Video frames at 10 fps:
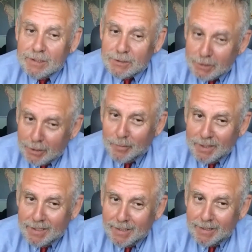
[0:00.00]
should have
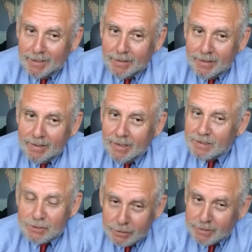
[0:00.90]
mediated
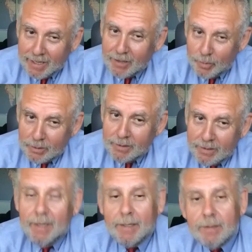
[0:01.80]
and should not have been
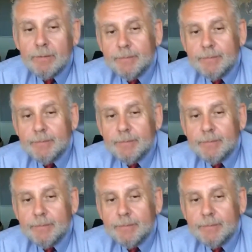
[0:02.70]
litigated.